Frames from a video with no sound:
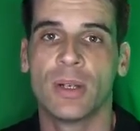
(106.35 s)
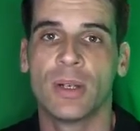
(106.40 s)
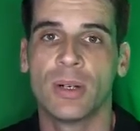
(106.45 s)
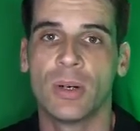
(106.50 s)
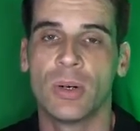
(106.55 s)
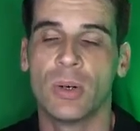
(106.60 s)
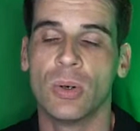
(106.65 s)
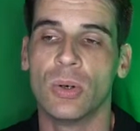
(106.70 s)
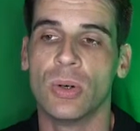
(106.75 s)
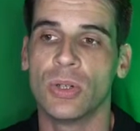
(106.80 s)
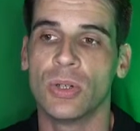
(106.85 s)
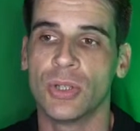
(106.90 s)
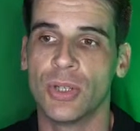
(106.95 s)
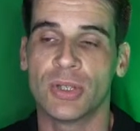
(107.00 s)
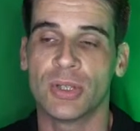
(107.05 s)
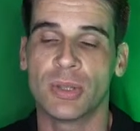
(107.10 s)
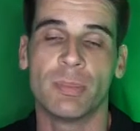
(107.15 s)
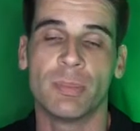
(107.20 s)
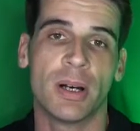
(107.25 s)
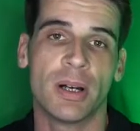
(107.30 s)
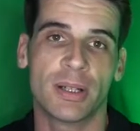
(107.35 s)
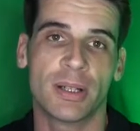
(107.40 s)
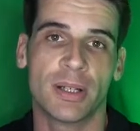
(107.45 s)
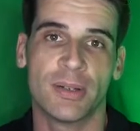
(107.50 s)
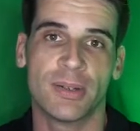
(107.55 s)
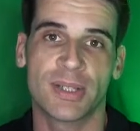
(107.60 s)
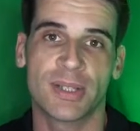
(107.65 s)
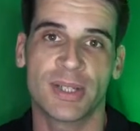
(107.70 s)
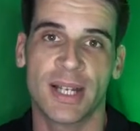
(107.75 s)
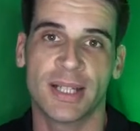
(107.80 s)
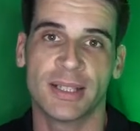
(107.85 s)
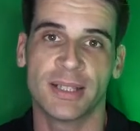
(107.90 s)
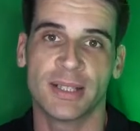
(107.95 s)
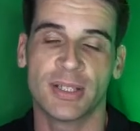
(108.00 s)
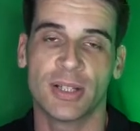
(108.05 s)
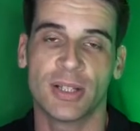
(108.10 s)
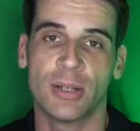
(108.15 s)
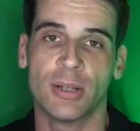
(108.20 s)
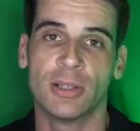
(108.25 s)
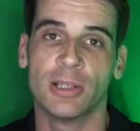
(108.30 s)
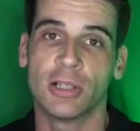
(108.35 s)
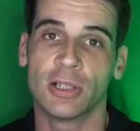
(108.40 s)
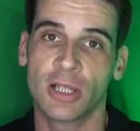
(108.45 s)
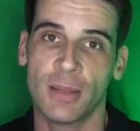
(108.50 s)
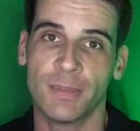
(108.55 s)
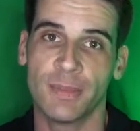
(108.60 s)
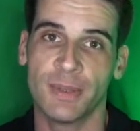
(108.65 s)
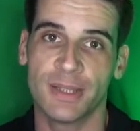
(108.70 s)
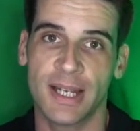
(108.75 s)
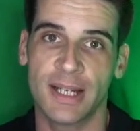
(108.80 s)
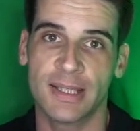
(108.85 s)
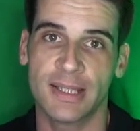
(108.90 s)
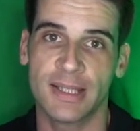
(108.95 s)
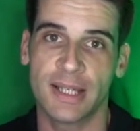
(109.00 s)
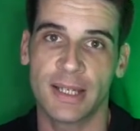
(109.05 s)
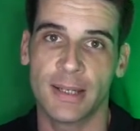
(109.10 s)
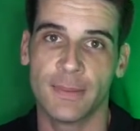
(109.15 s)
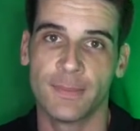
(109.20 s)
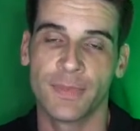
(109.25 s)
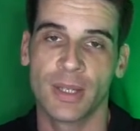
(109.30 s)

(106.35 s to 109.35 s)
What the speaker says: or use a barcode scanner to go and look up the data,